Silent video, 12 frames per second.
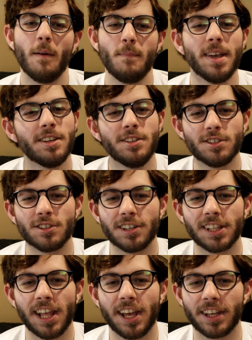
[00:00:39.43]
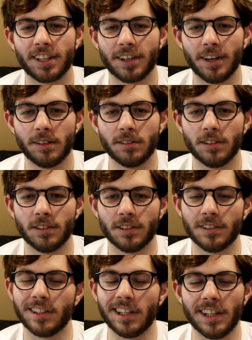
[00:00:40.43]
making sure like
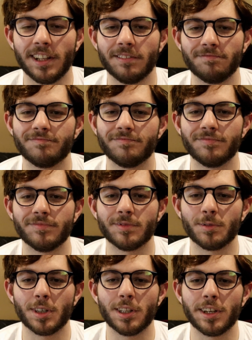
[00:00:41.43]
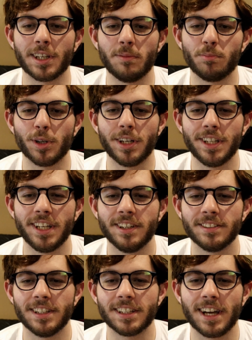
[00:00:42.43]
they were looking
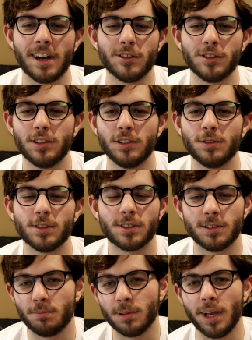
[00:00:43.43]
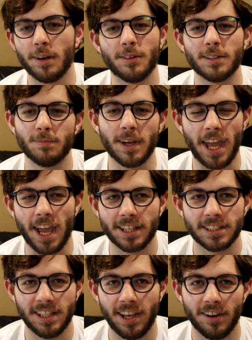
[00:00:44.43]
pretty. Like I used to play with my
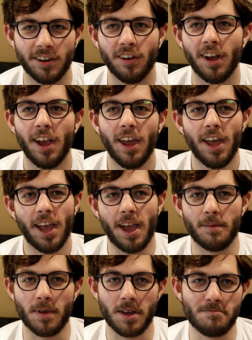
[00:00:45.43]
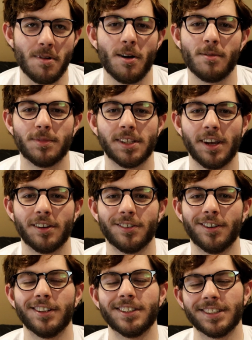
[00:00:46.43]
aunt's hair and my mom's hair
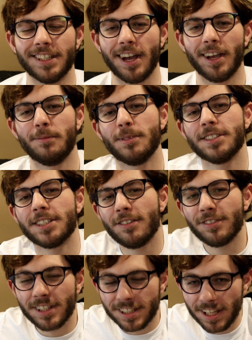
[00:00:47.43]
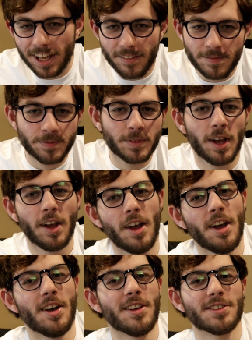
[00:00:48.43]
all the time and stuff like that.
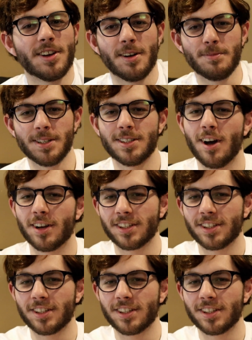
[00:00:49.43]
So I would be